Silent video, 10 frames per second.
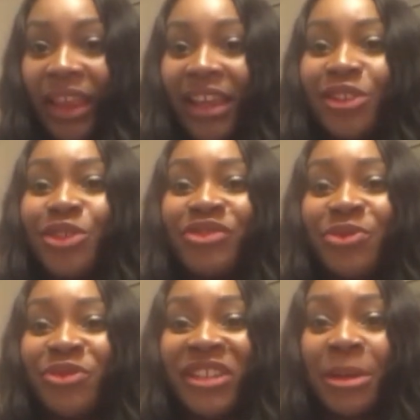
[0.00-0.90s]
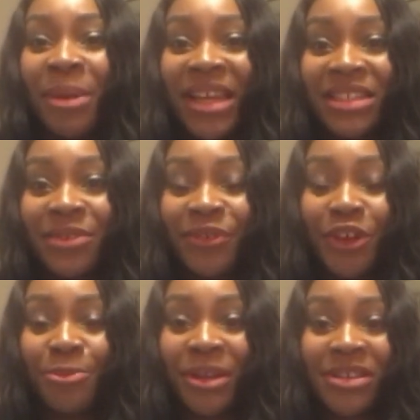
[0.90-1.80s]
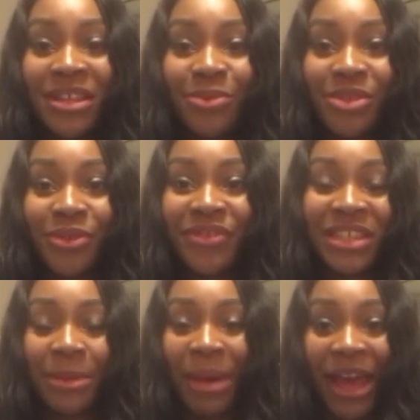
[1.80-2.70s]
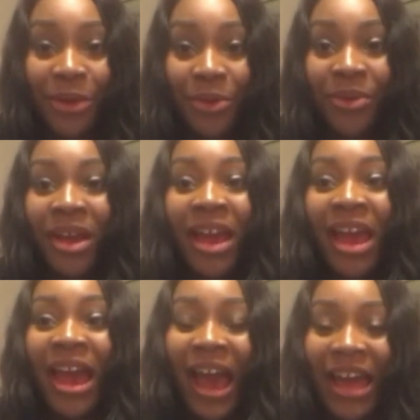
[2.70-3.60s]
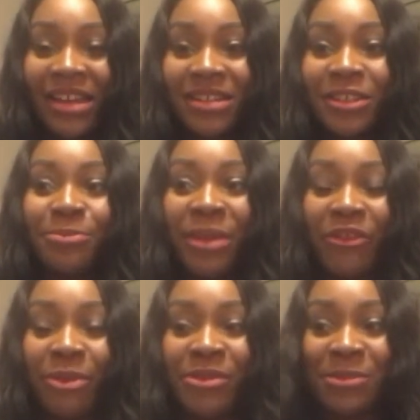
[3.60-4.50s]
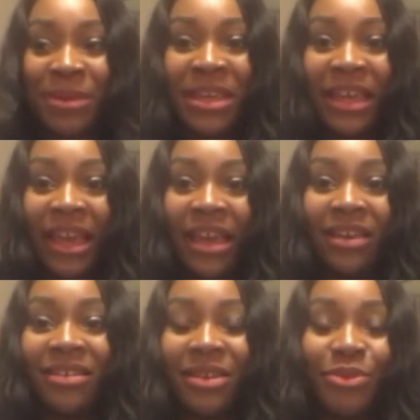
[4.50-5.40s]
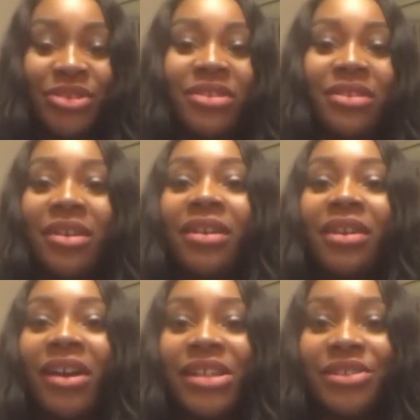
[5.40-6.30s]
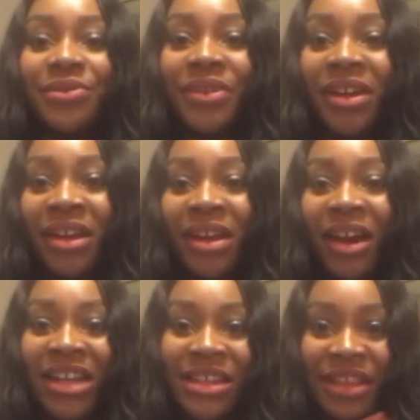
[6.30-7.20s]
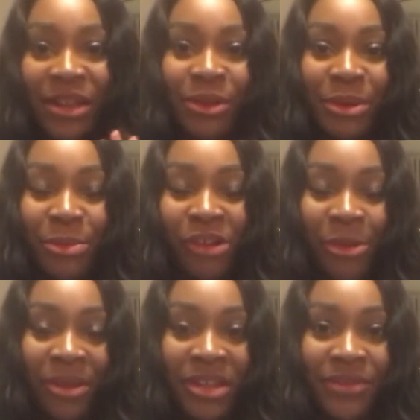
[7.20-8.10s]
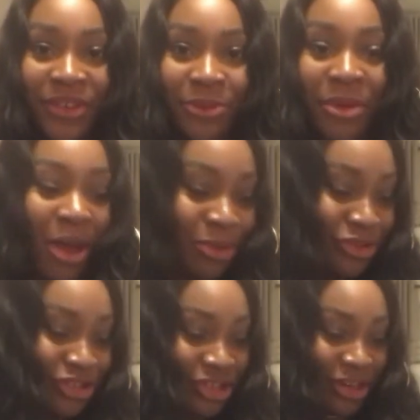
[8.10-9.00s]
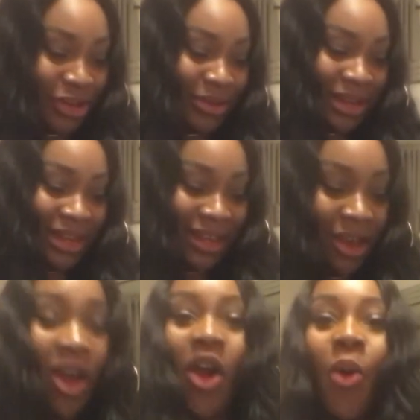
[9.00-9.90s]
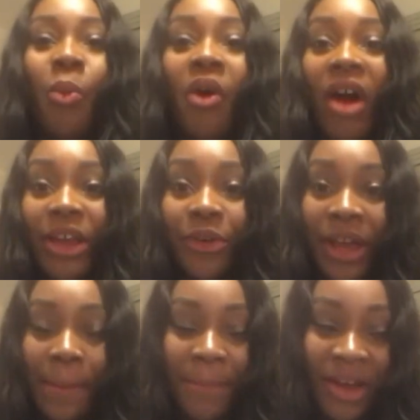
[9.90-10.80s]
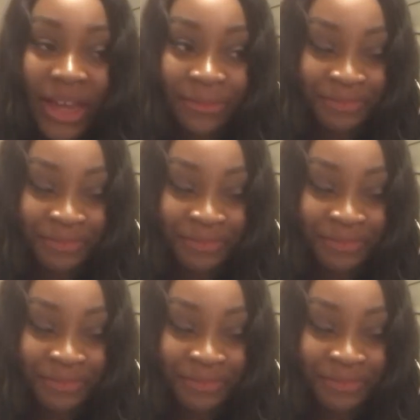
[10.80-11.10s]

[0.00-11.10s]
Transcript: it just wasn't really a place to film, because it was obviously a panel and everyone was speaking, and it wasn't kind of, I didn't think it would have been appropriate to film. I will just show you quickly what I got in my